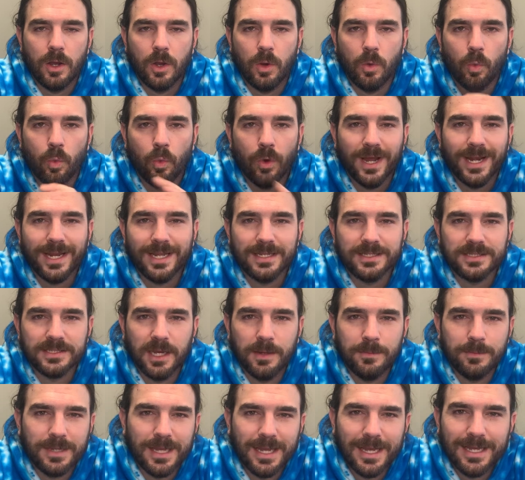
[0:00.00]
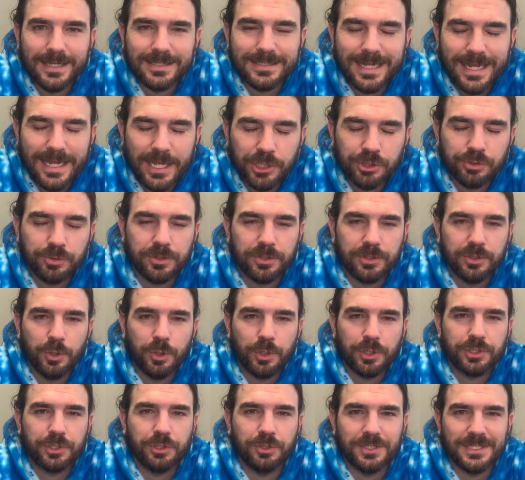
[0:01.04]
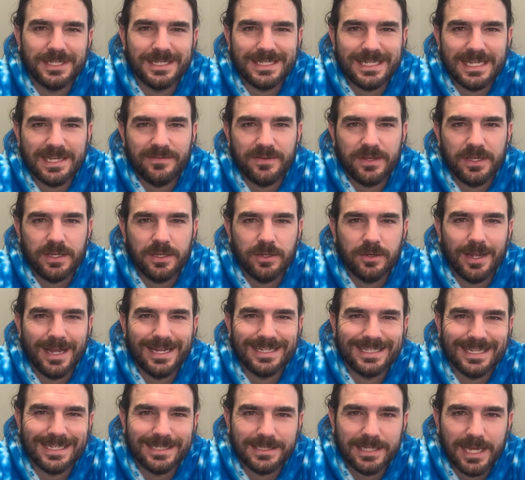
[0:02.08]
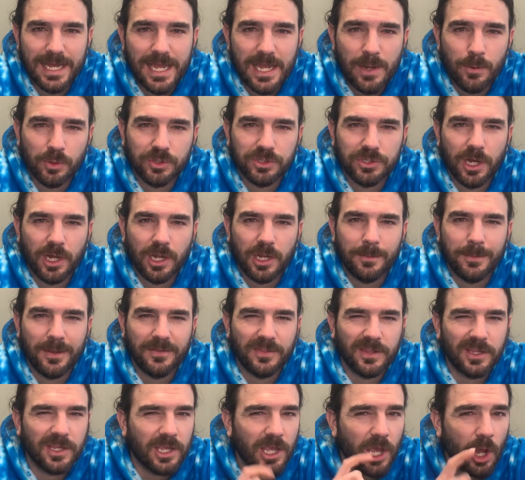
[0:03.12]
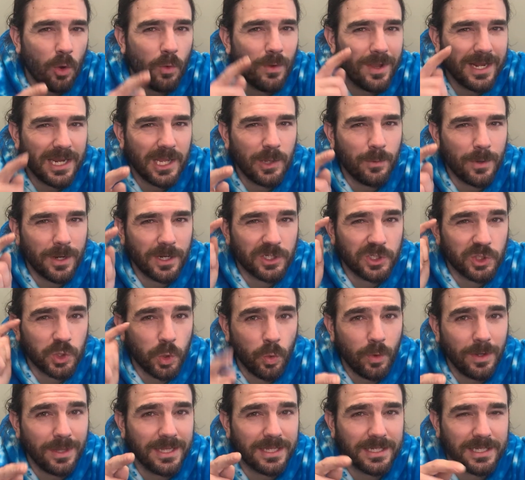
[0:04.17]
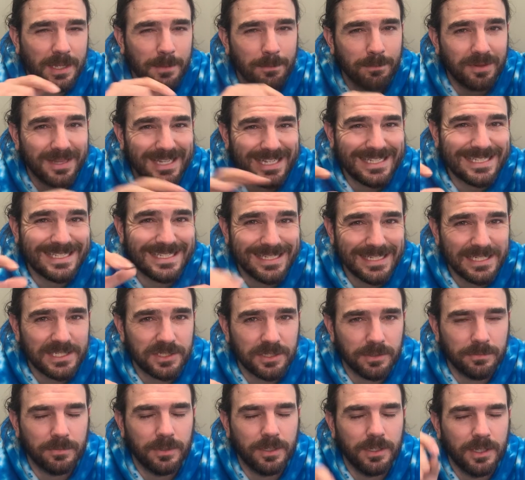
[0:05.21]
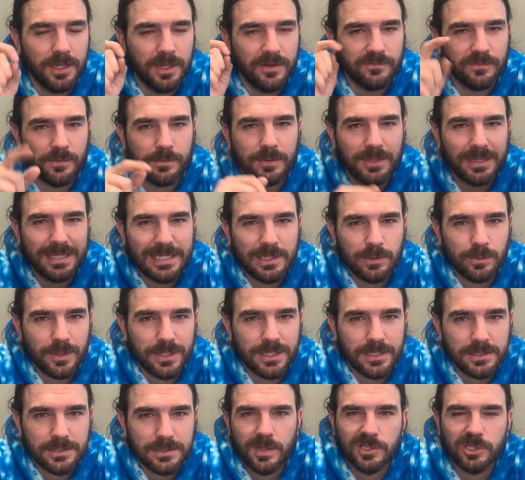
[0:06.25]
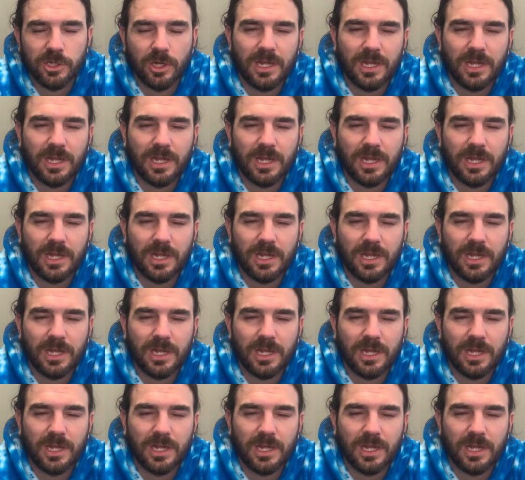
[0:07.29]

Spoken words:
What is up, guys? Andrew with No Excuses TV here, and today we're talking about the Go Anywhere Toilet Complete System from CleanWaste.